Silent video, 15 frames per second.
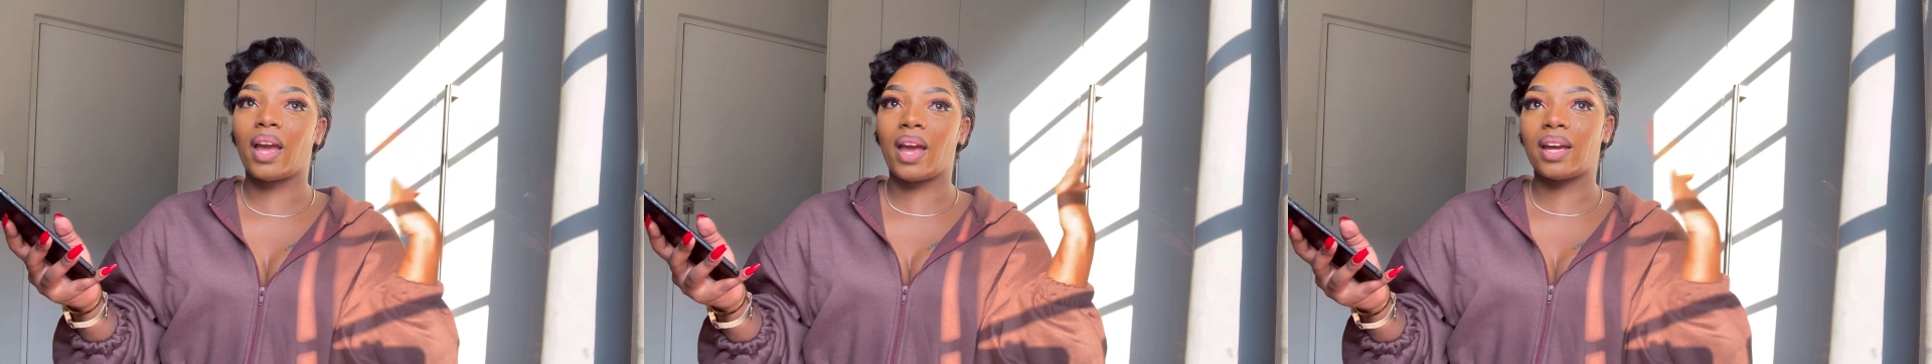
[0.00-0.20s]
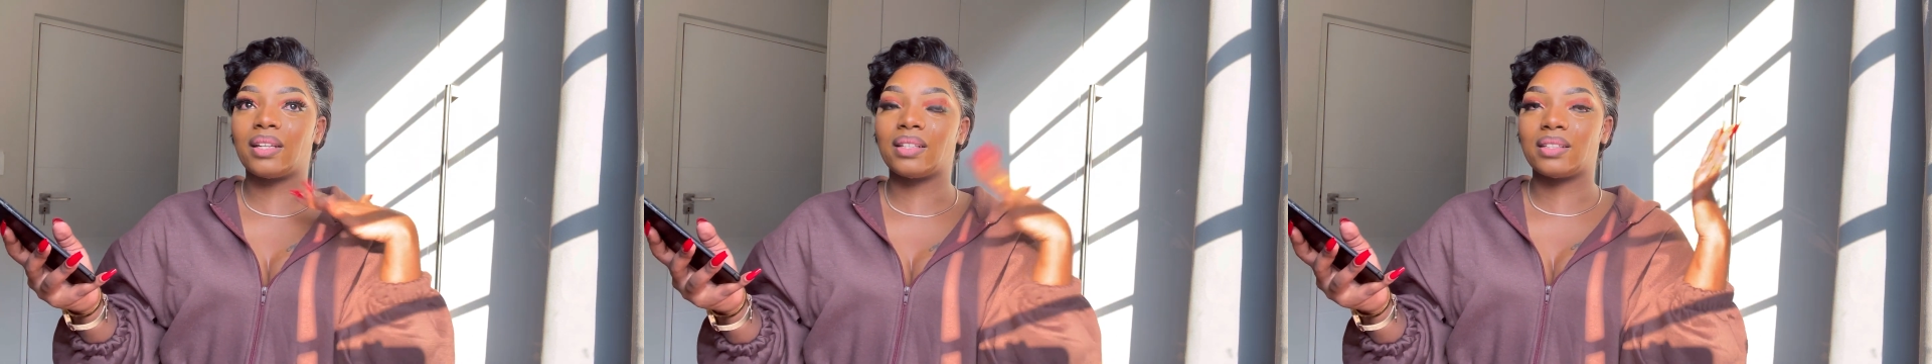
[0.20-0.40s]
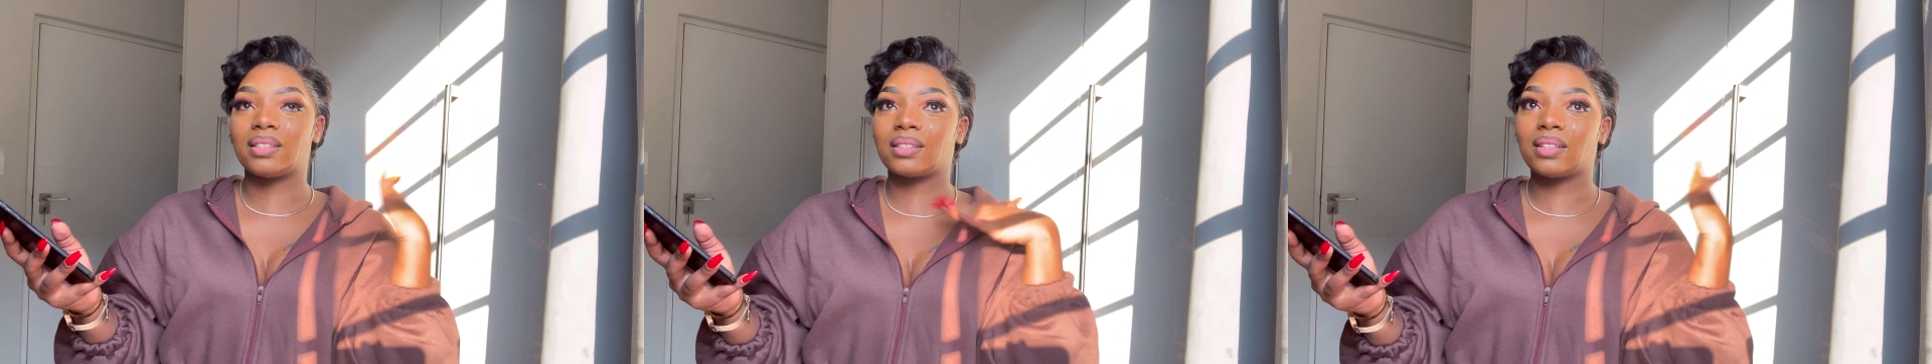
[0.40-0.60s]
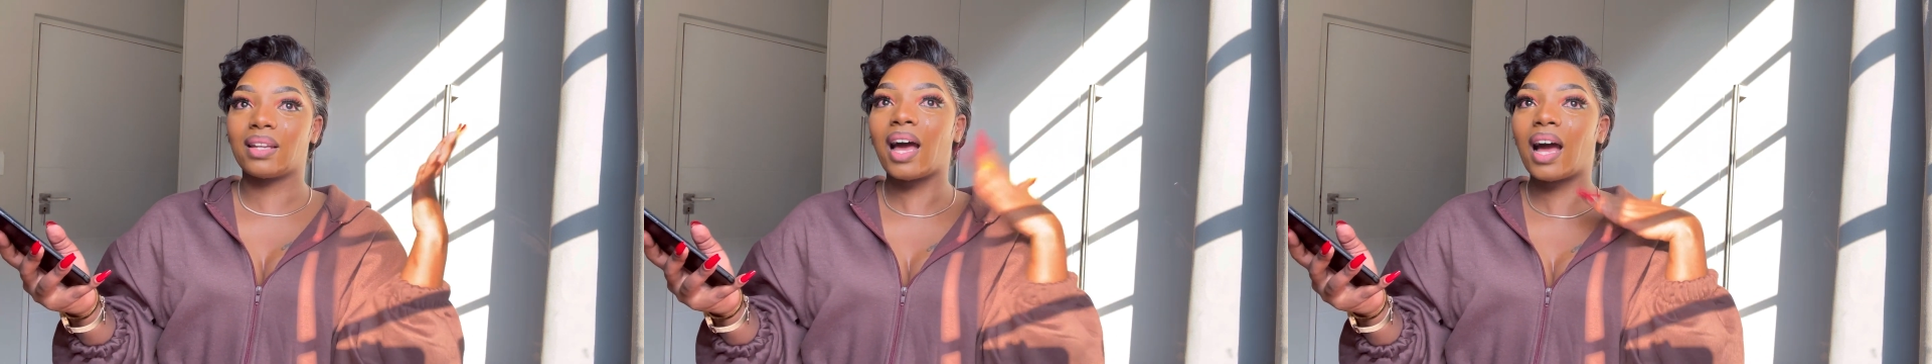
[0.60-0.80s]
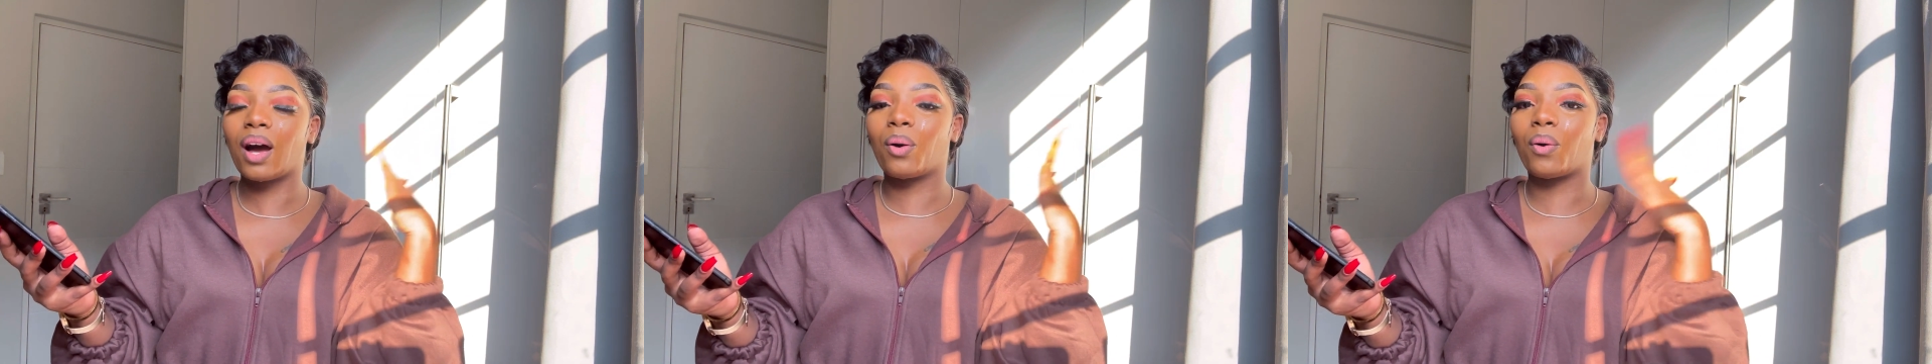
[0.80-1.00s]
And
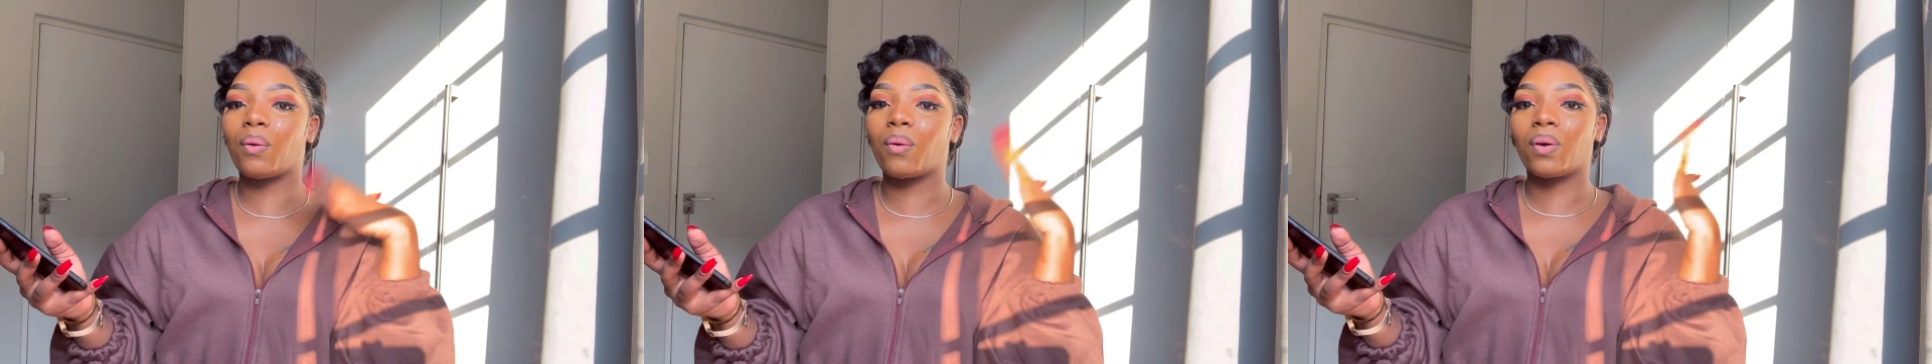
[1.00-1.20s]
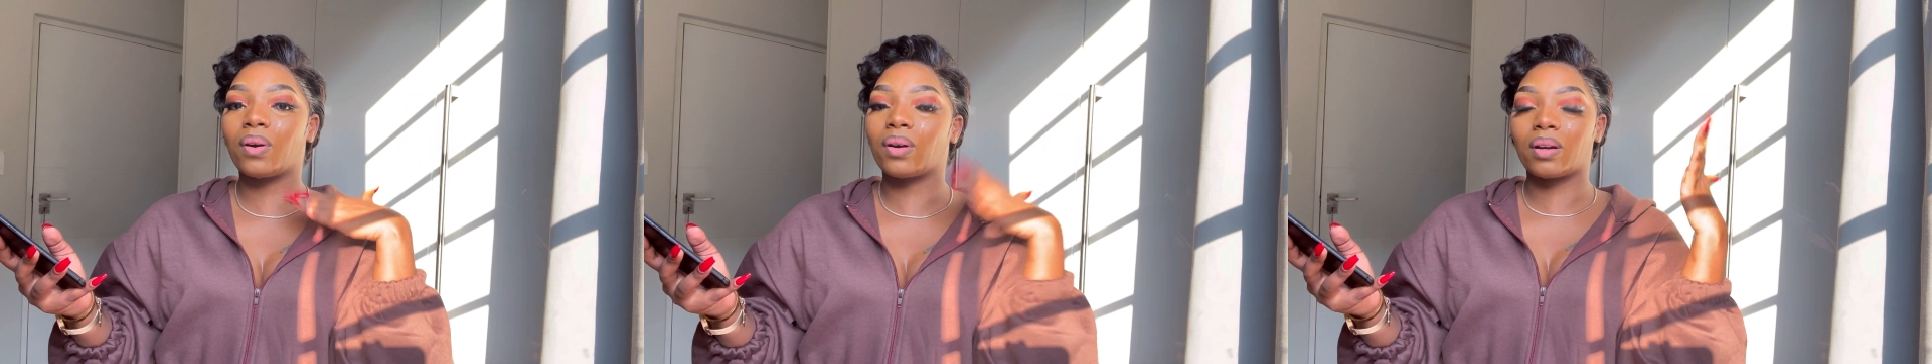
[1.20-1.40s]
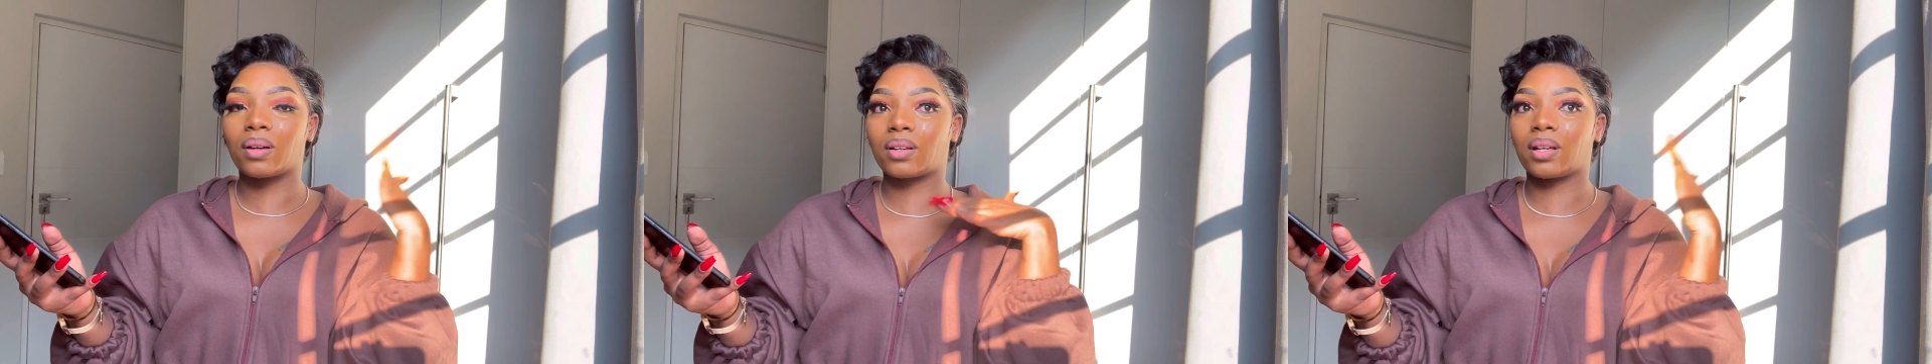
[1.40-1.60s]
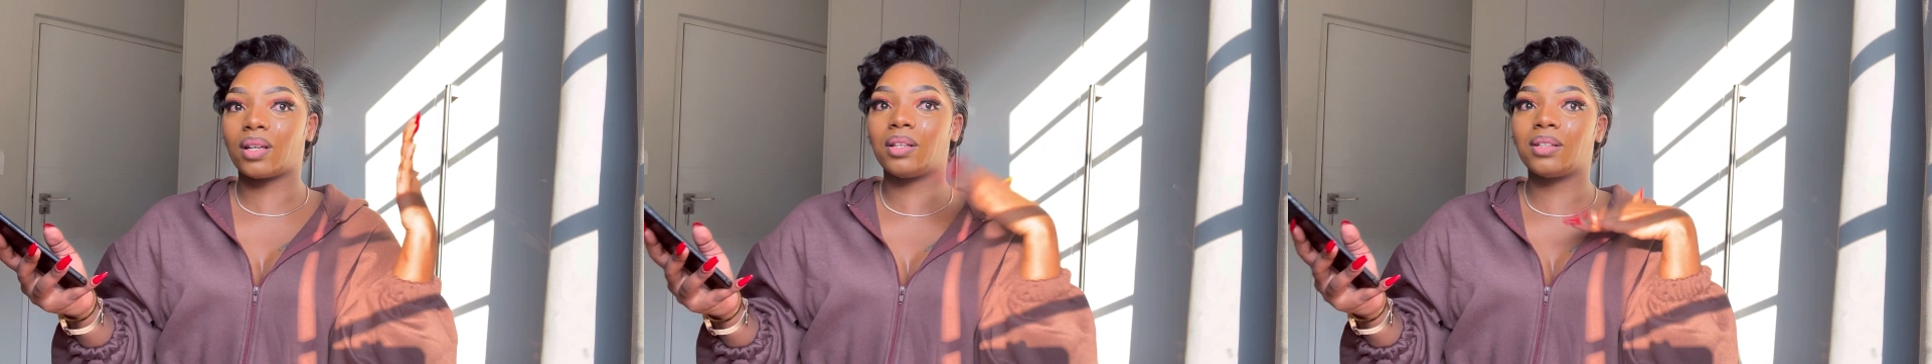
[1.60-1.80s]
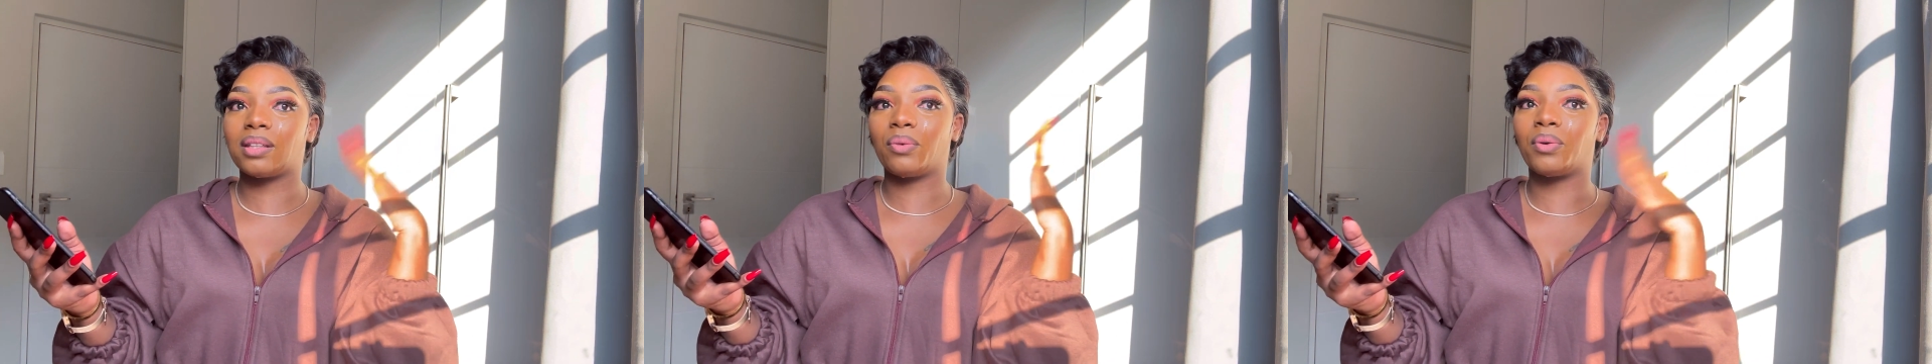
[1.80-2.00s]
now there